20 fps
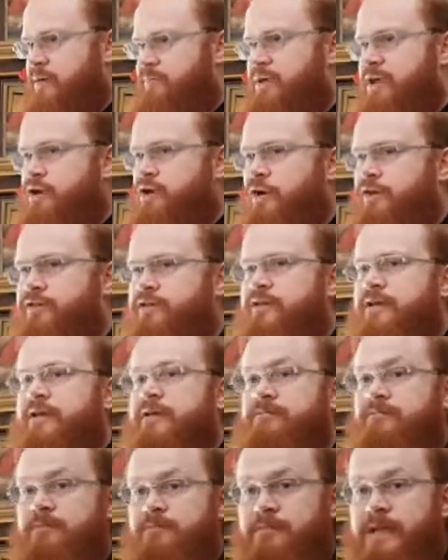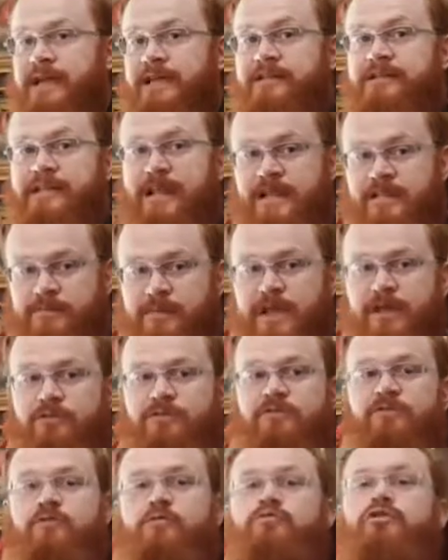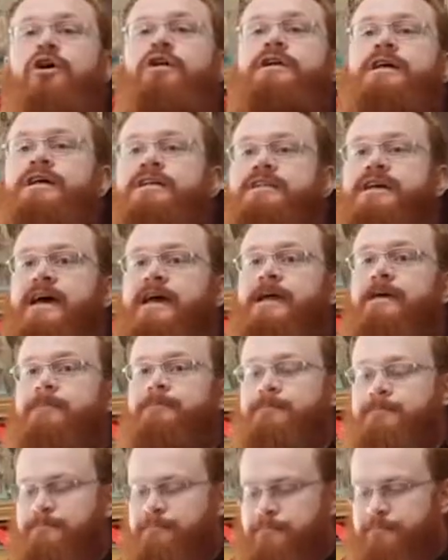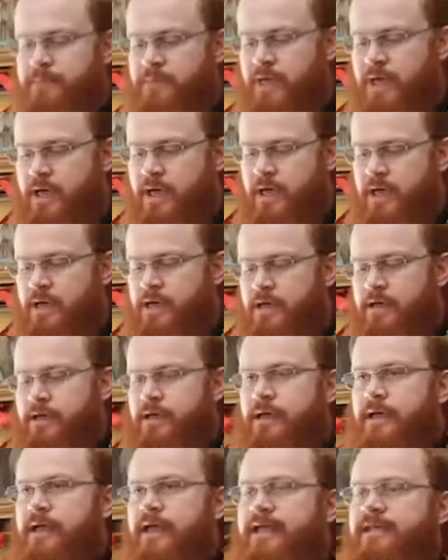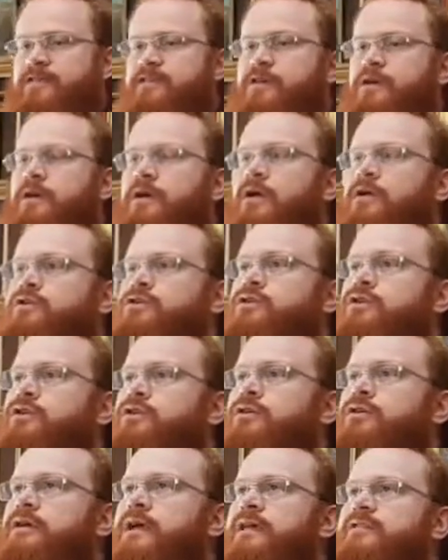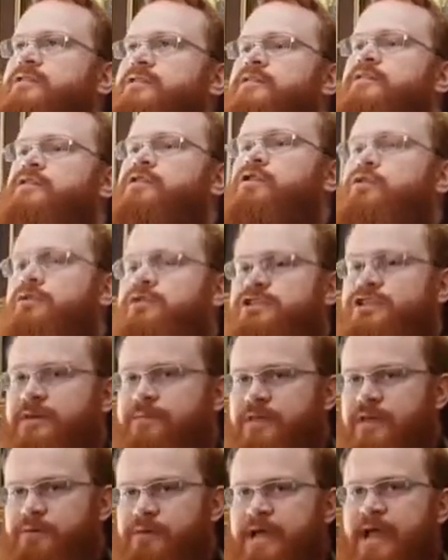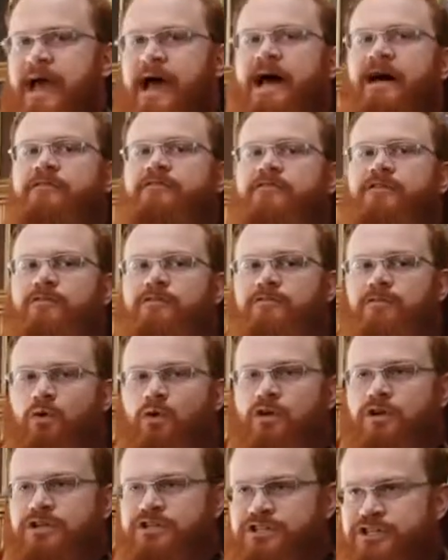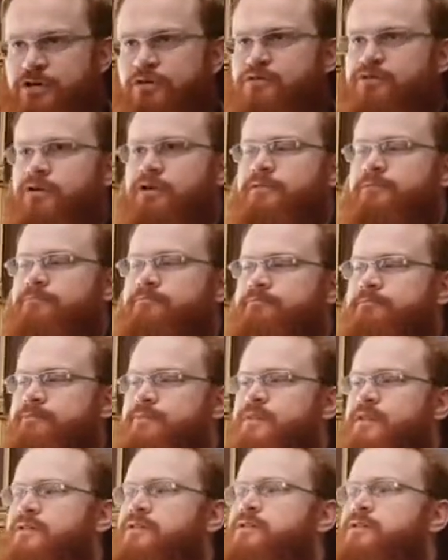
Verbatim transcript: because it being St. Peter and Febronia Day, is, to, is the stewardship that we have for children, the